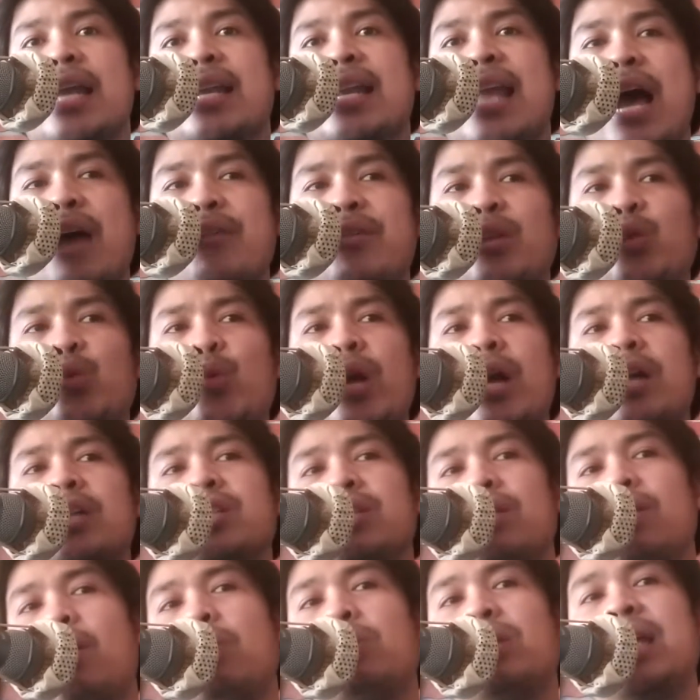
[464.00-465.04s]
Now that we are
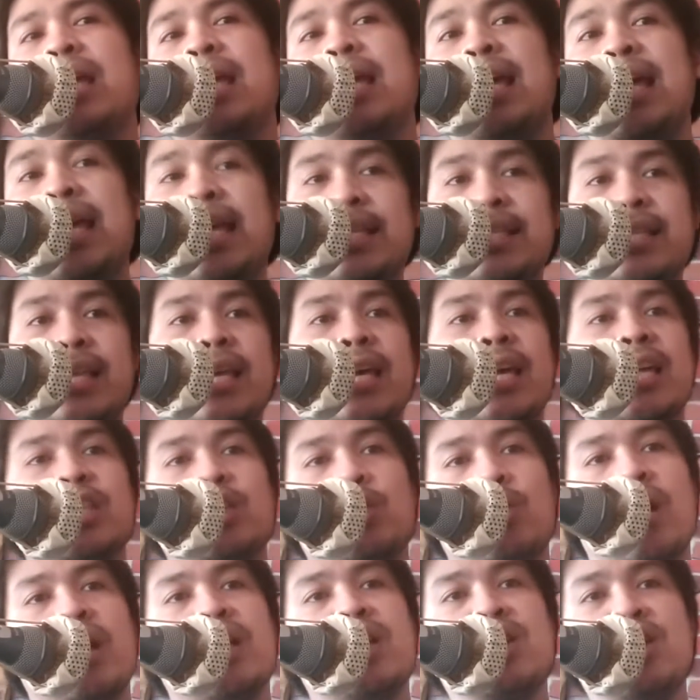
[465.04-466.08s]
slowly easing
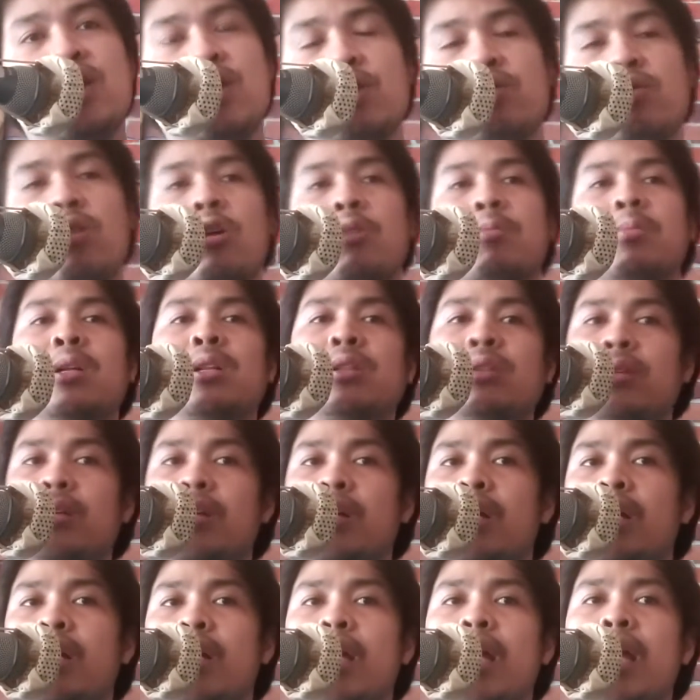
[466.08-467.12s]
into a new normal,
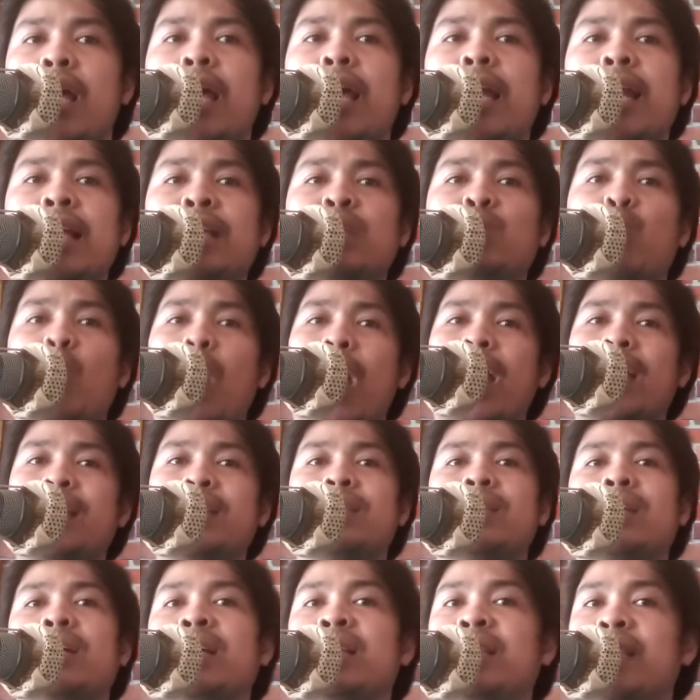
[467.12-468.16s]
it is
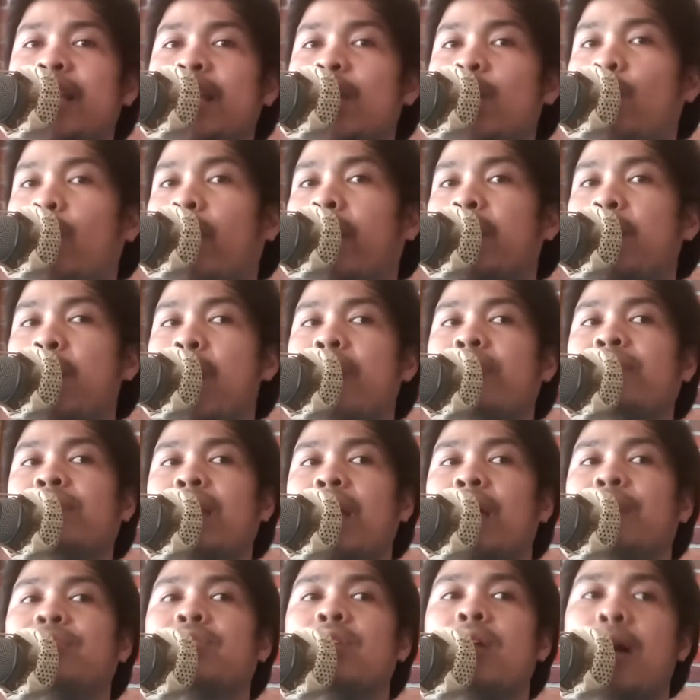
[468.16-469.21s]
wise to continue where you have
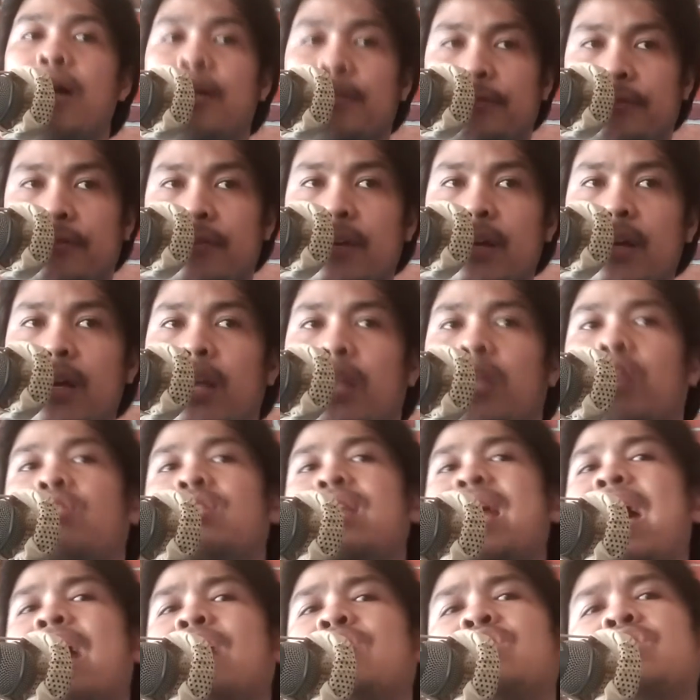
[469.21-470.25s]
left off. Your
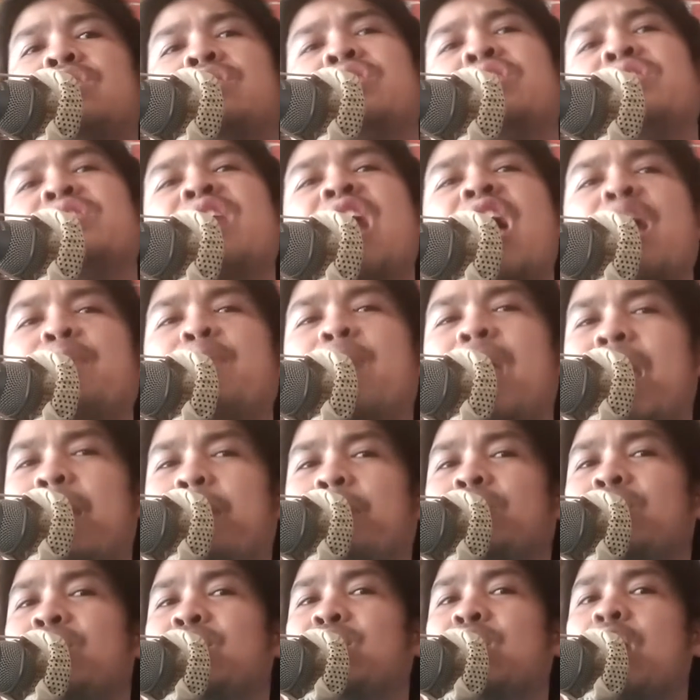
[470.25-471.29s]
doubts should not be
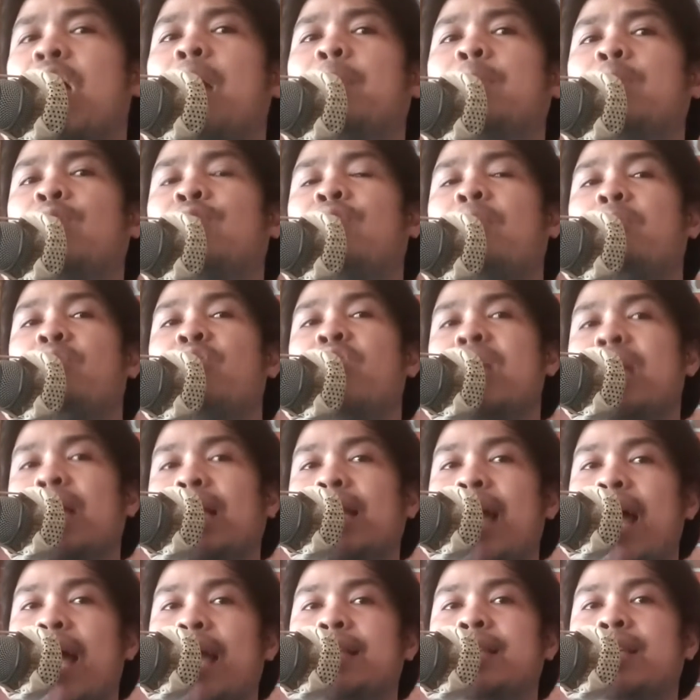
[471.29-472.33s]
able to stop you from
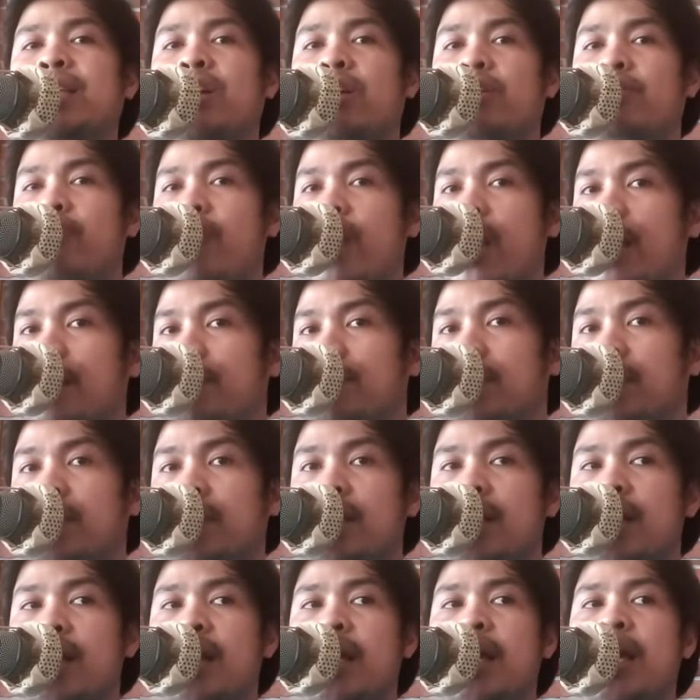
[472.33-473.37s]
realizing your dreams.